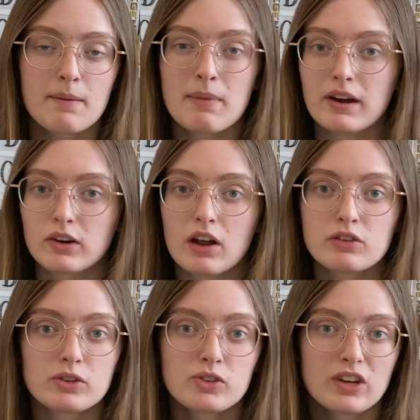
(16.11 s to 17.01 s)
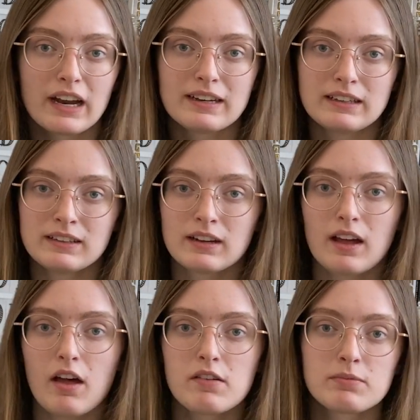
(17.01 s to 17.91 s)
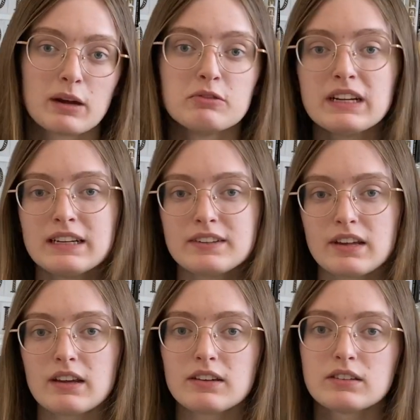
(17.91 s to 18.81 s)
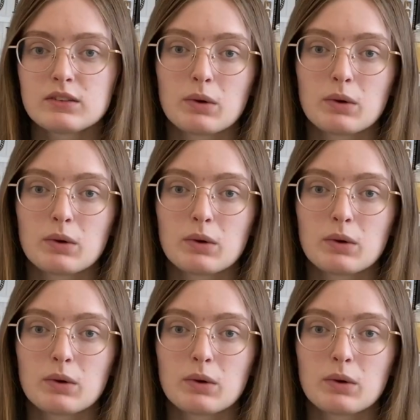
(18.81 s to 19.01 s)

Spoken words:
better understanding of my reading taste,